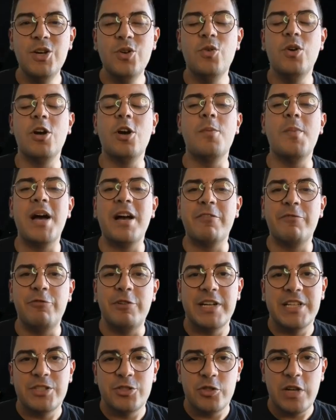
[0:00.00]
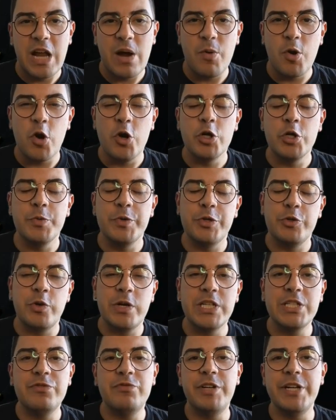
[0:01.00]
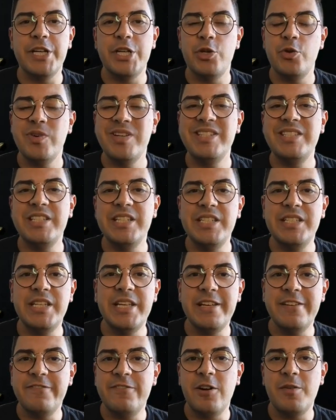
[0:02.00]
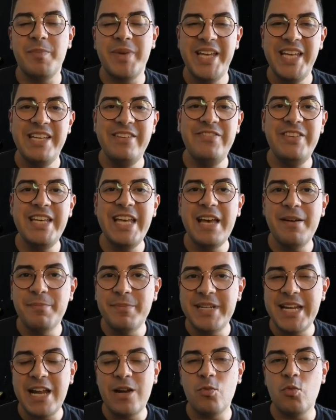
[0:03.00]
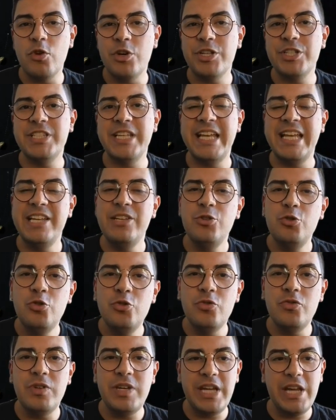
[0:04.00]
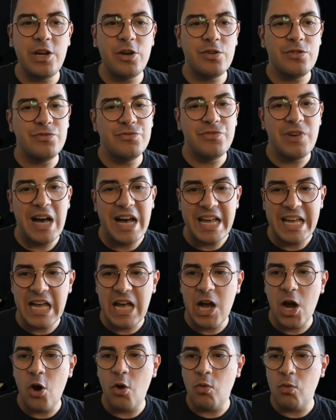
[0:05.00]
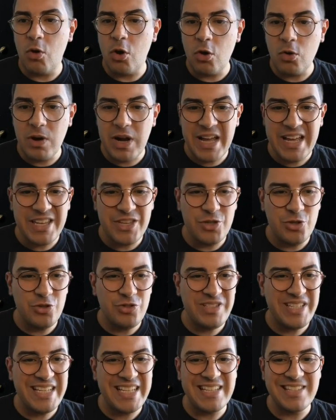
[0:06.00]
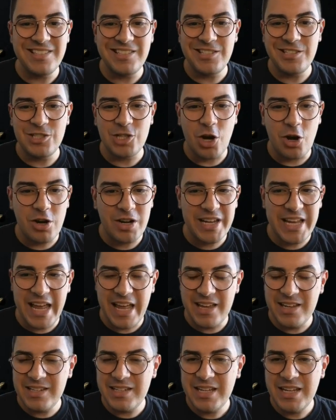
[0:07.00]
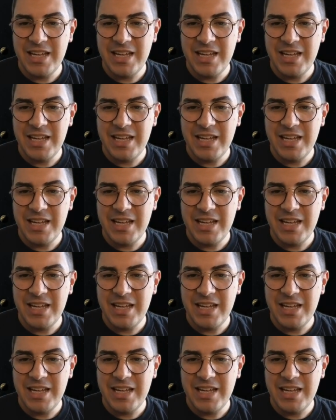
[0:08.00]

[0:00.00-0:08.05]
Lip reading: Welcome back, friends. Today we're going to be transferring USDC from EVM networks into Near via Aurora using Stargate.